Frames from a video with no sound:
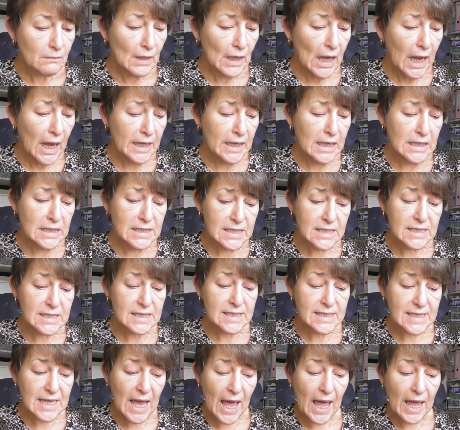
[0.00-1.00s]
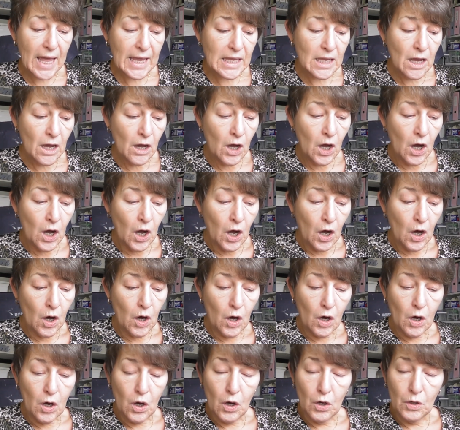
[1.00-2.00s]
and I did say
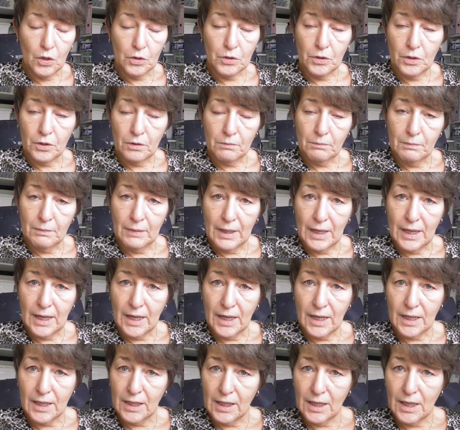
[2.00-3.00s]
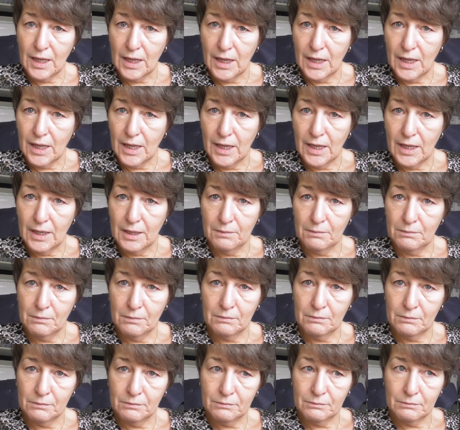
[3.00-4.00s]
on my
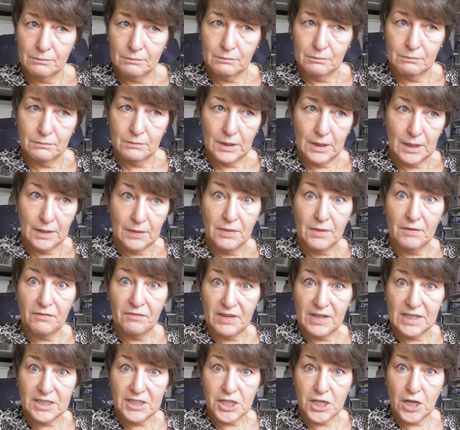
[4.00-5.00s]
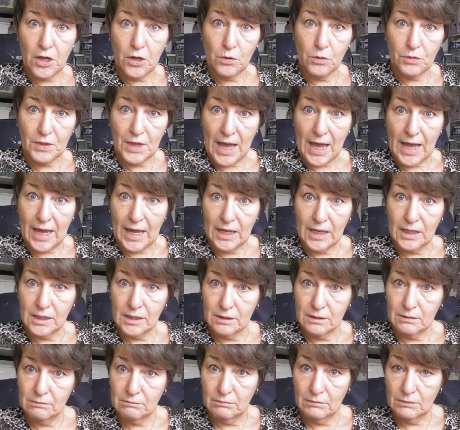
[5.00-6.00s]
in the video that
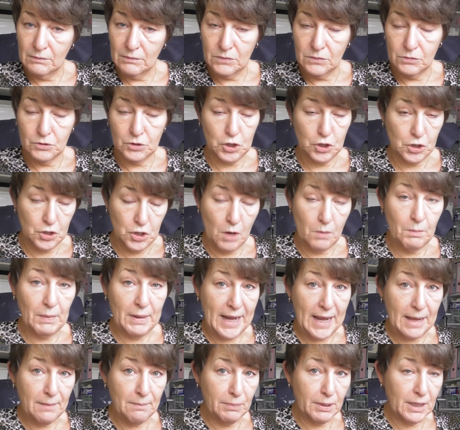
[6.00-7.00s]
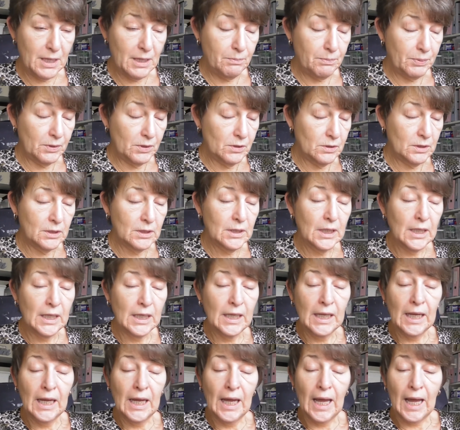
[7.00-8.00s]
to nominate people,
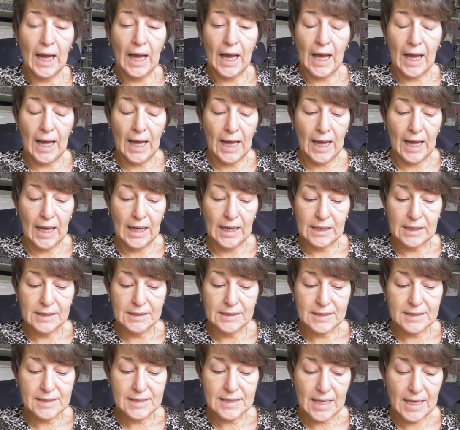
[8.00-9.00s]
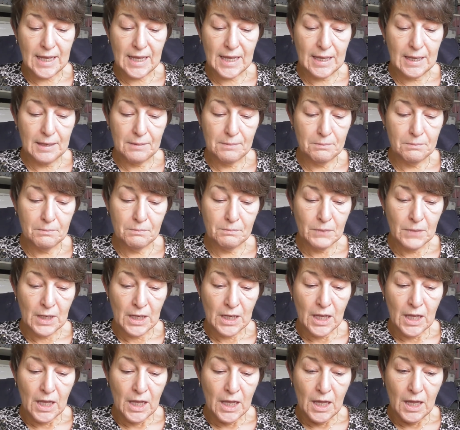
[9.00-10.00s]
and
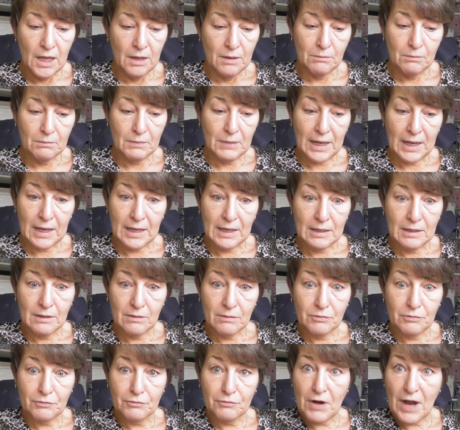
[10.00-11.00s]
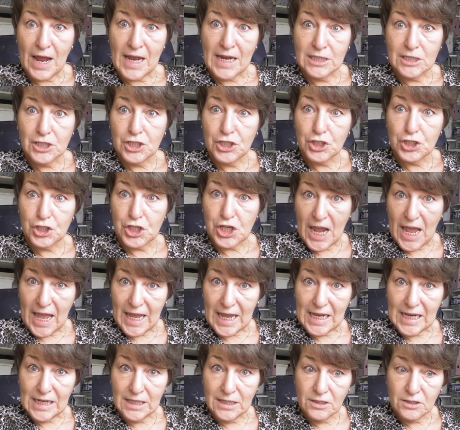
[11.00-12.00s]
my friend
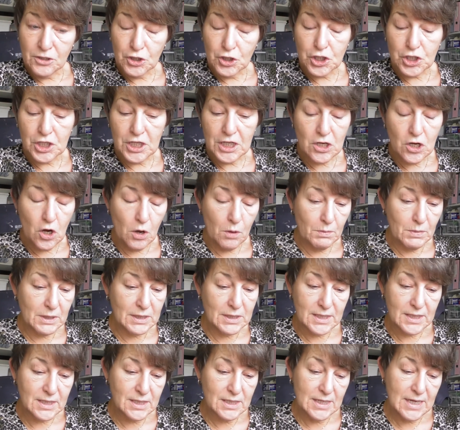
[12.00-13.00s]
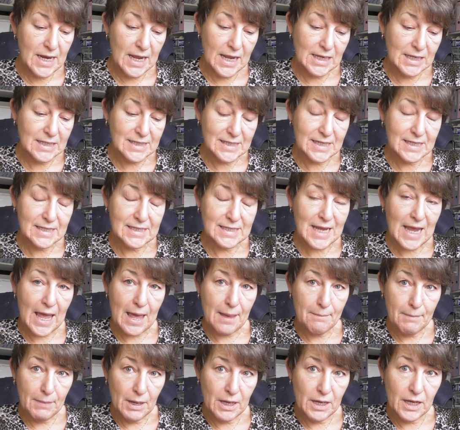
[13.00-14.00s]
Jane, she nominated
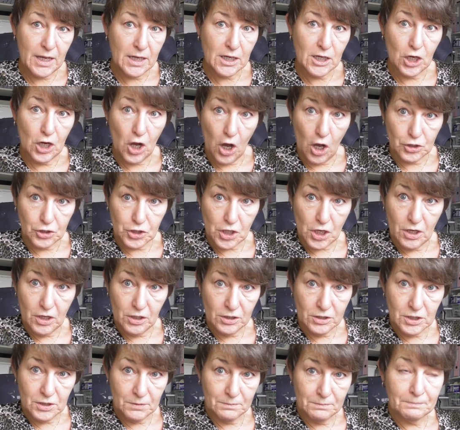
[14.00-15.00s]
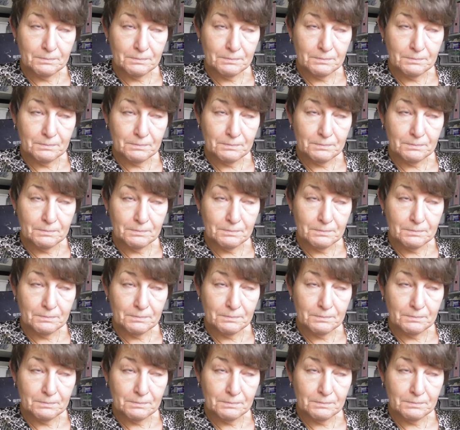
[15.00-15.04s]
Emma Goddard,